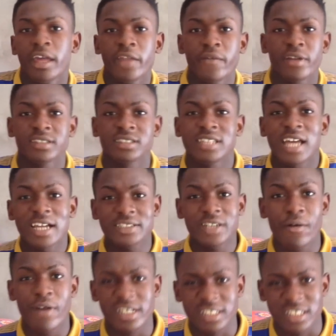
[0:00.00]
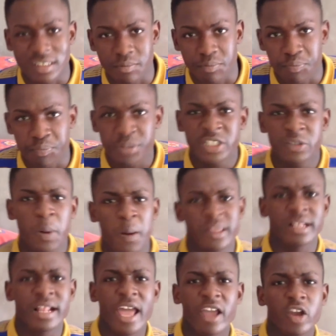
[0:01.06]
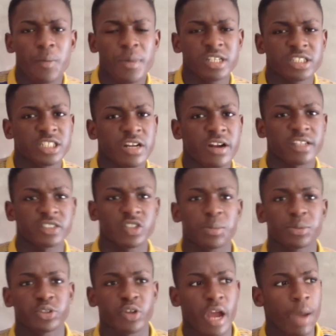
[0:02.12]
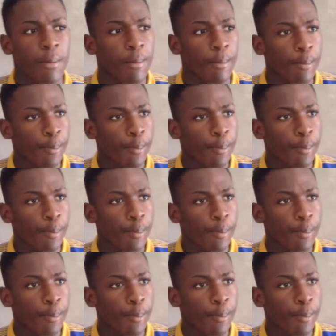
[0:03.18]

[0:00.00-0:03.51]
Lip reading: Anyways, thanks for watching. Please remember to like, comment, share and subscribe.